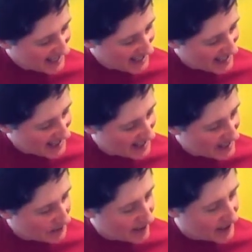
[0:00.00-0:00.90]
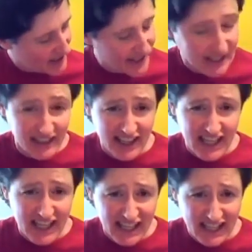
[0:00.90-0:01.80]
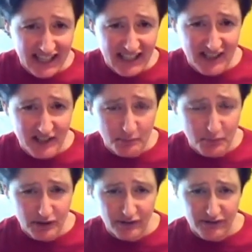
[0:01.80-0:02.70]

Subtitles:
And the way you get it clean is to put the